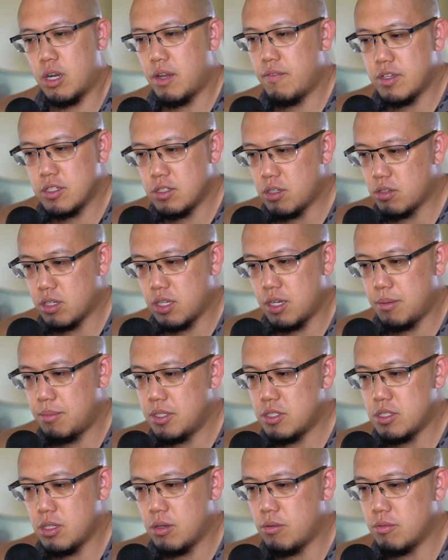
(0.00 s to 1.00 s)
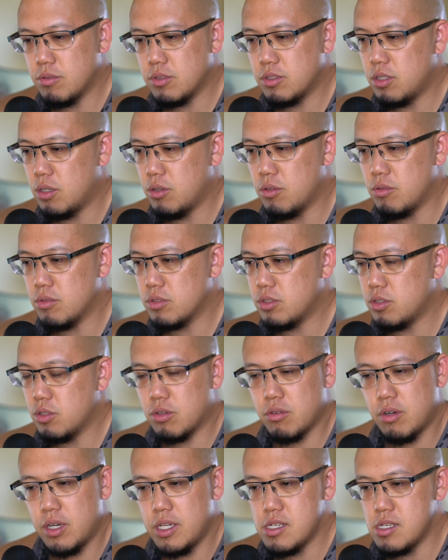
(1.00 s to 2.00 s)
Your cravings aren't going to be so
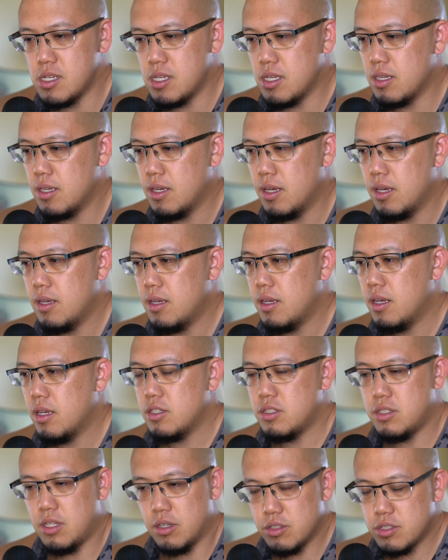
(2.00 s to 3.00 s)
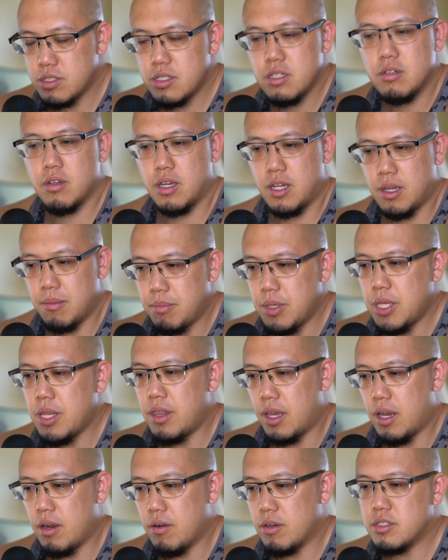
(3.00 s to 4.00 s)
crazy. They're still going to
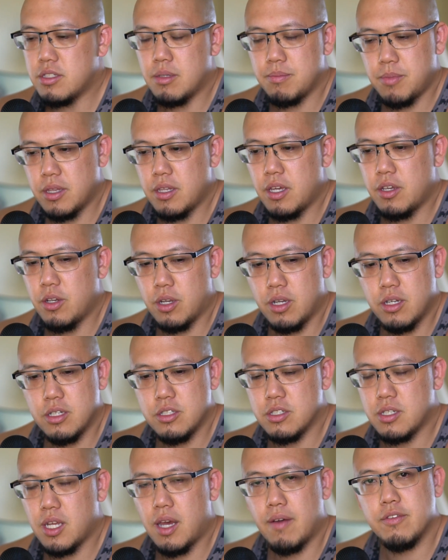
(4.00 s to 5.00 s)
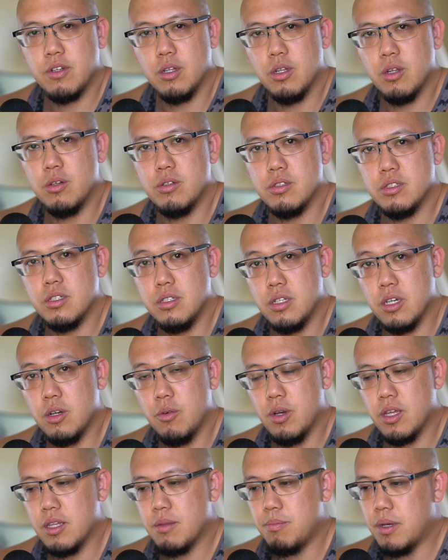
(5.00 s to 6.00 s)
be there. It's something that you're going to just have to learn to
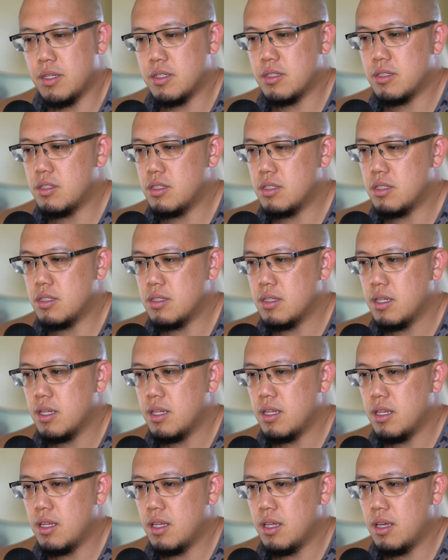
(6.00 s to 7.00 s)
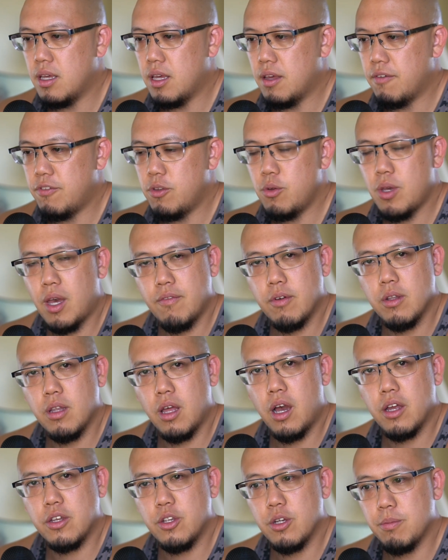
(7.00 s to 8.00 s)
deal with. But if you have a
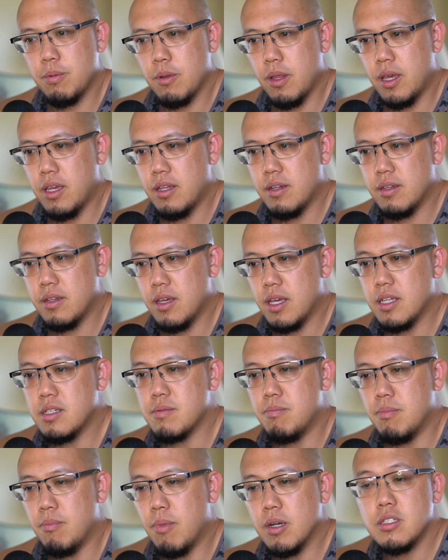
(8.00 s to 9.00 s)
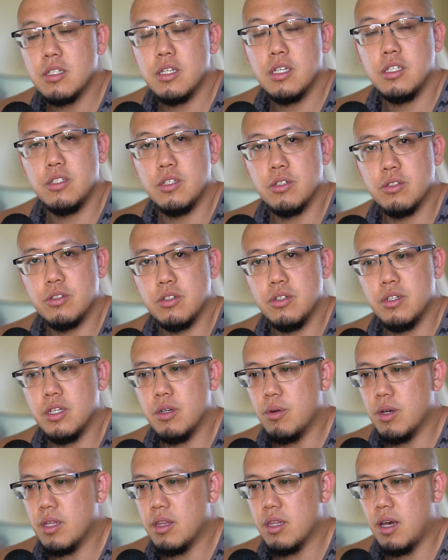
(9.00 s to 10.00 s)
lot on your plate, it's much easier to
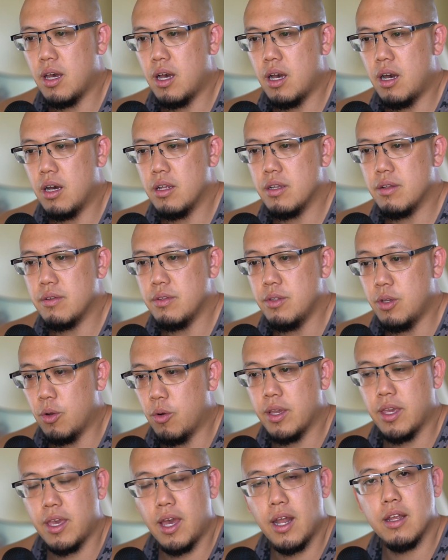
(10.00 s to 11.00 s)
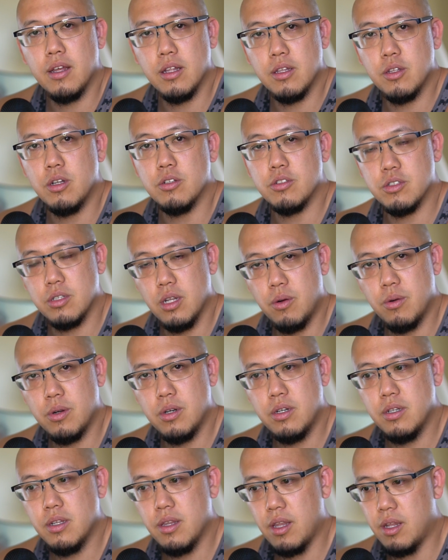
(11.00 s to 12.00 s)
deal with going at it a little
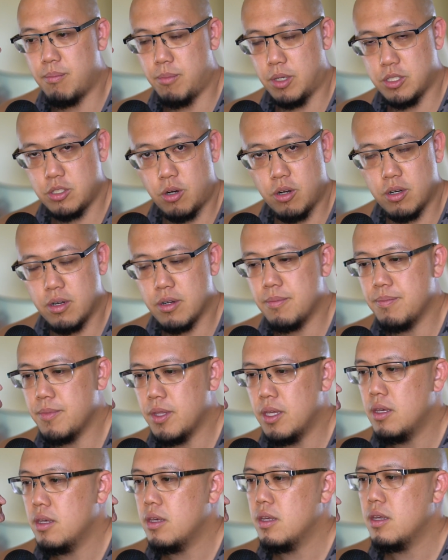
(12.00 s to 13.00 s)
slower than much harder.